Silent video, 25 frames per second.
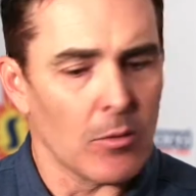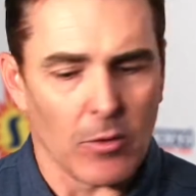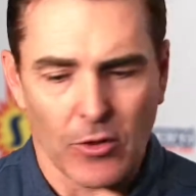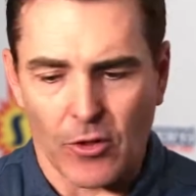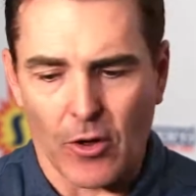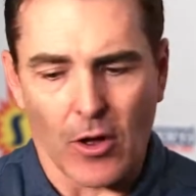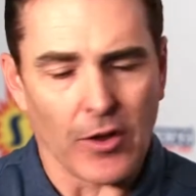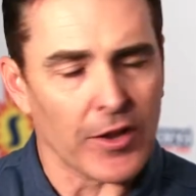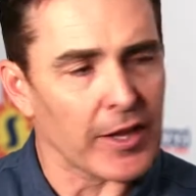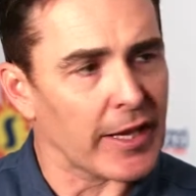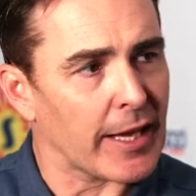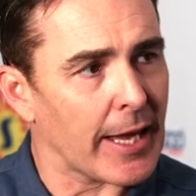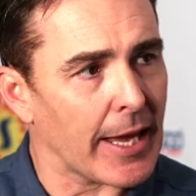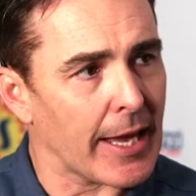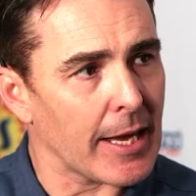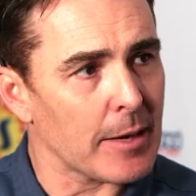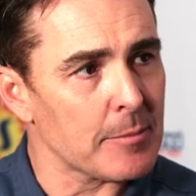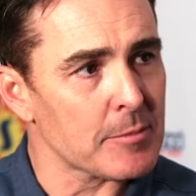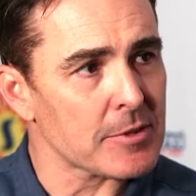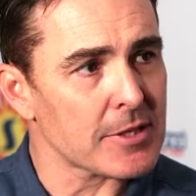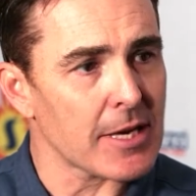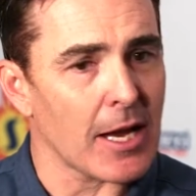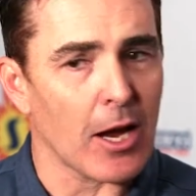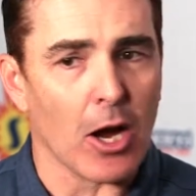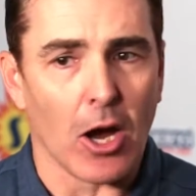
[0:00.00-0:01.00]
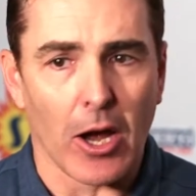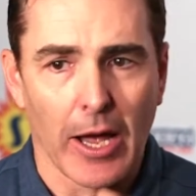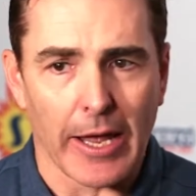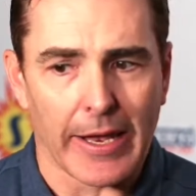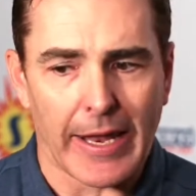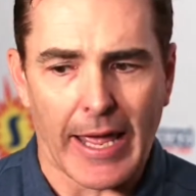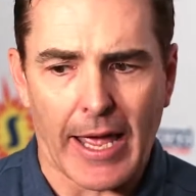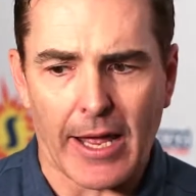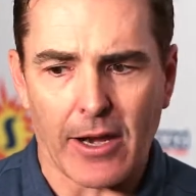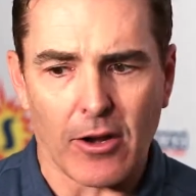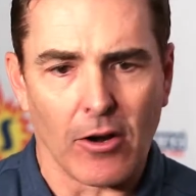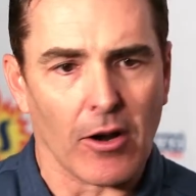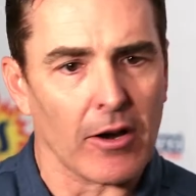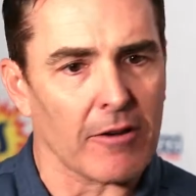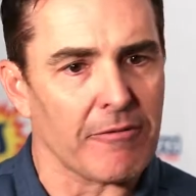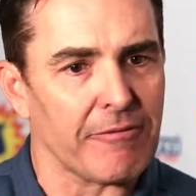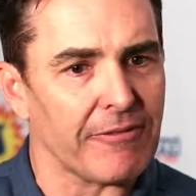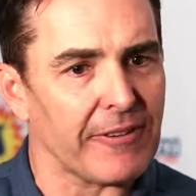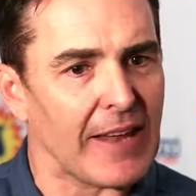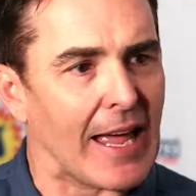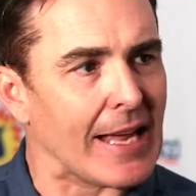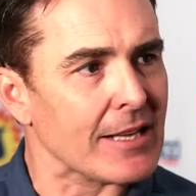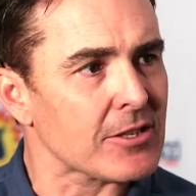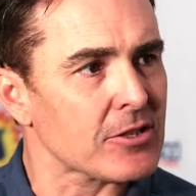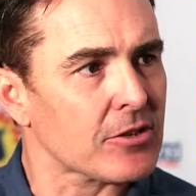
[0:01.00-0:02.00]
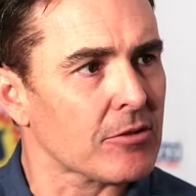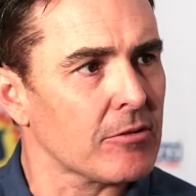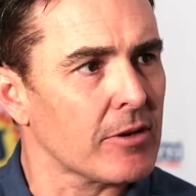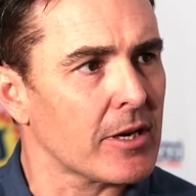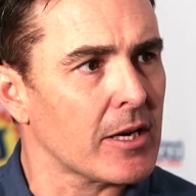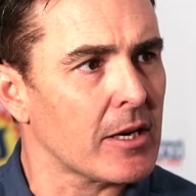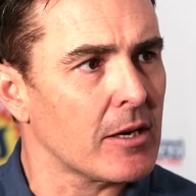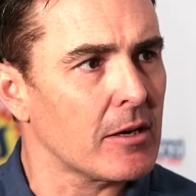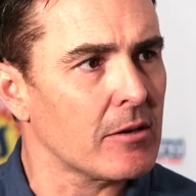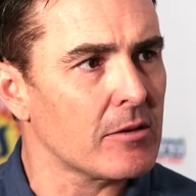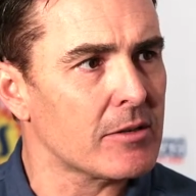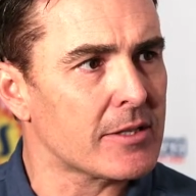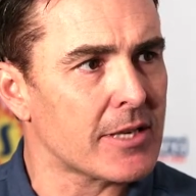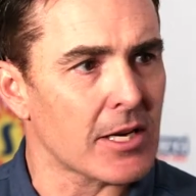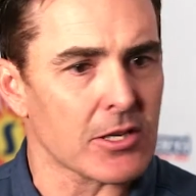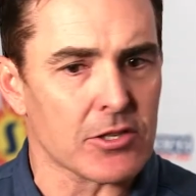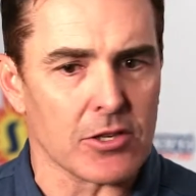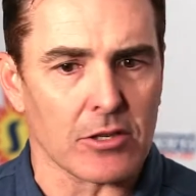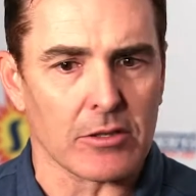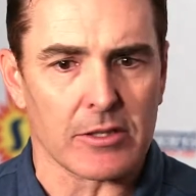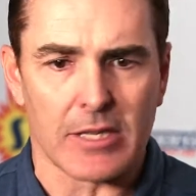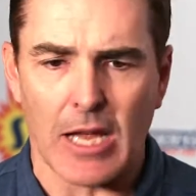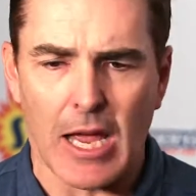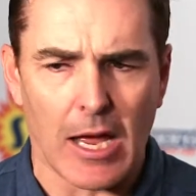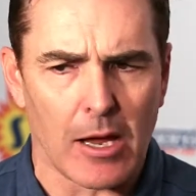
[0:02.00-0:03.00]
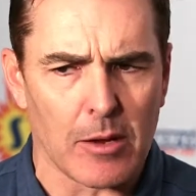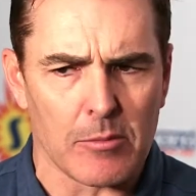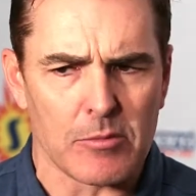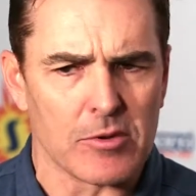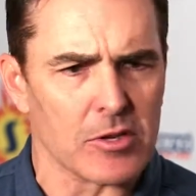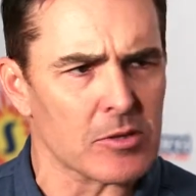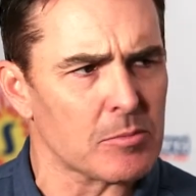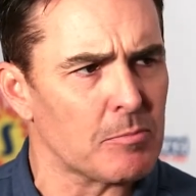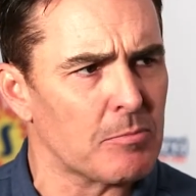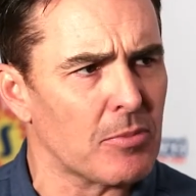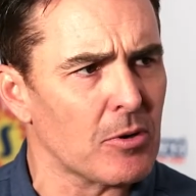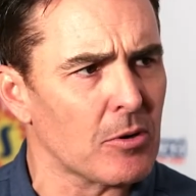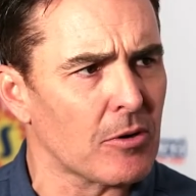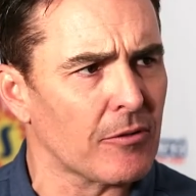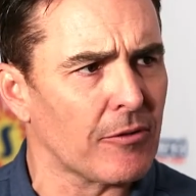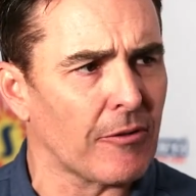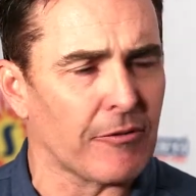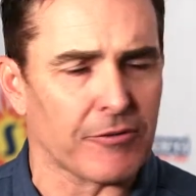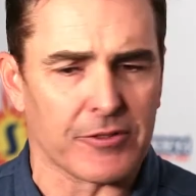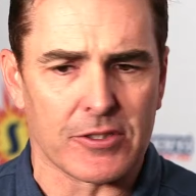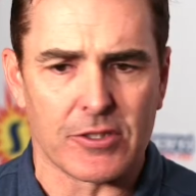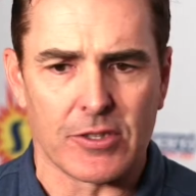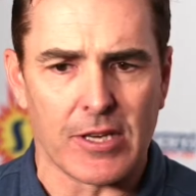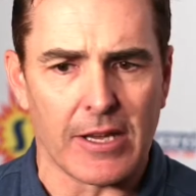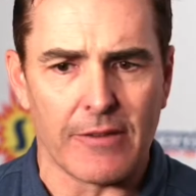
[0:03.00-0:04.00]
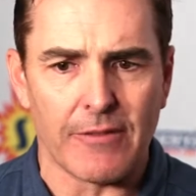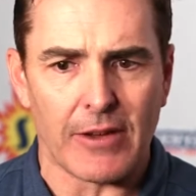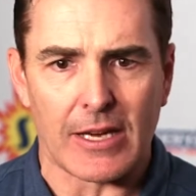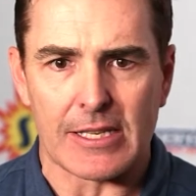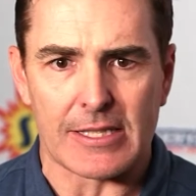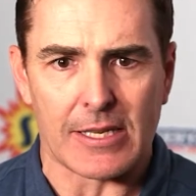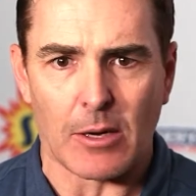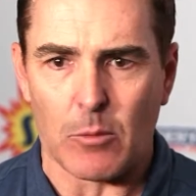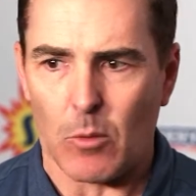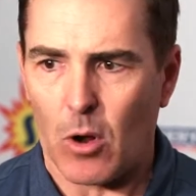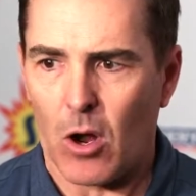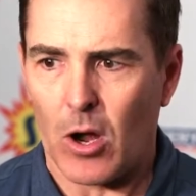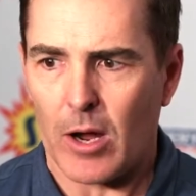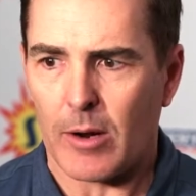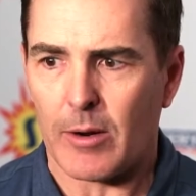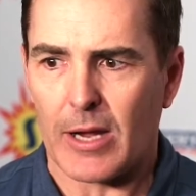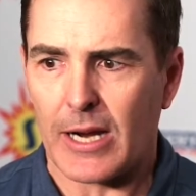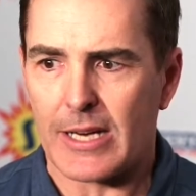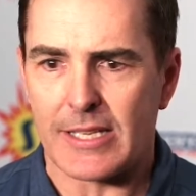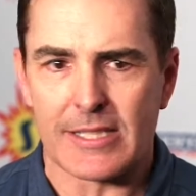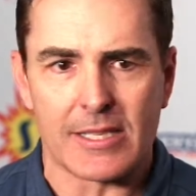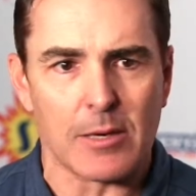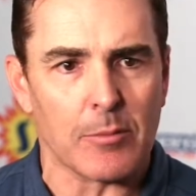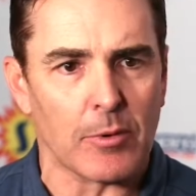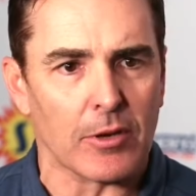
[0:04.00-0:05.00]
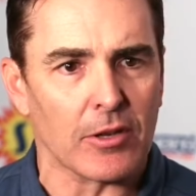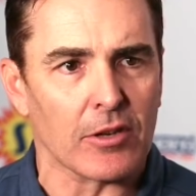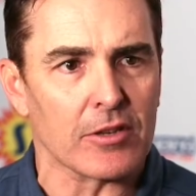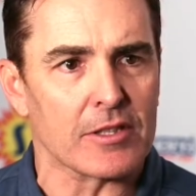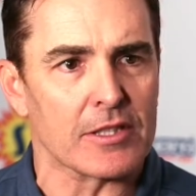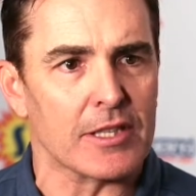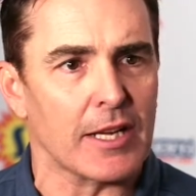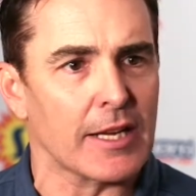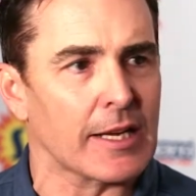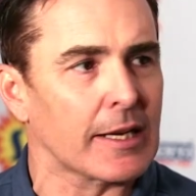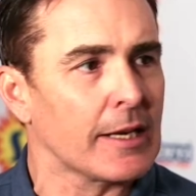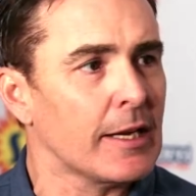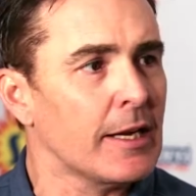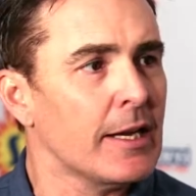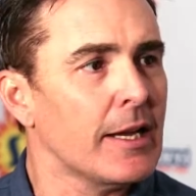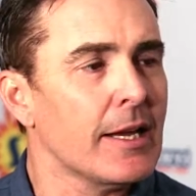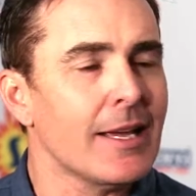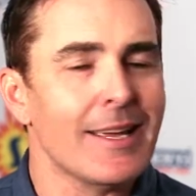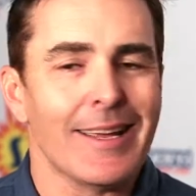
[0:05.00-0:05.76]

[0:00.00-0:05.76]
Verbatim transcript: with all the games, and they had it on a flat screen, digital, uh, just beautiful T V. I said, wow, I've got to see what it looks like.